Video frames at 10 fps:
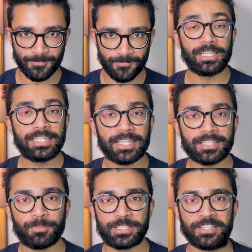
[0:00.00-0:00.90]
meaning
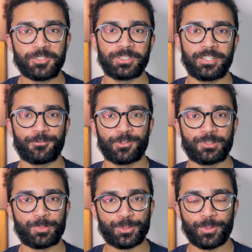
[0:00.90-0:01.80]
that the potential
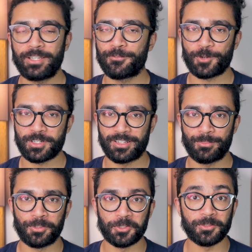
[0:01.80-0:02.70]
difference between, for
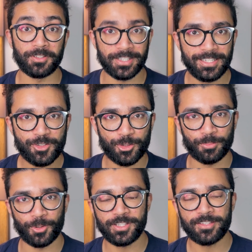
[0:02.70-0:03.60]
example, these two
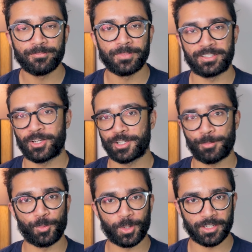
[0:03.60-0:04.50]
points is going to
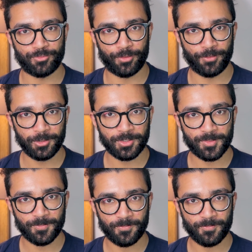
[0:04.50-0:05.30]
be 100 volts.